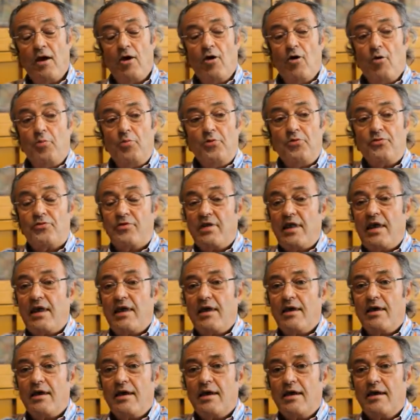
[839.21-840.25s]

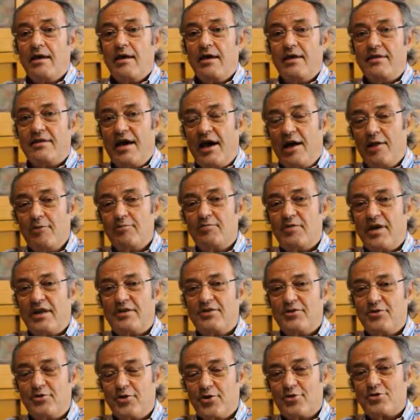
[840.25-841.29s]
Obviously, it helped that
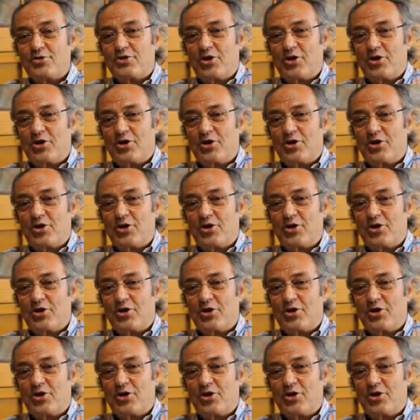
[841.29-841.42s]
the Turkish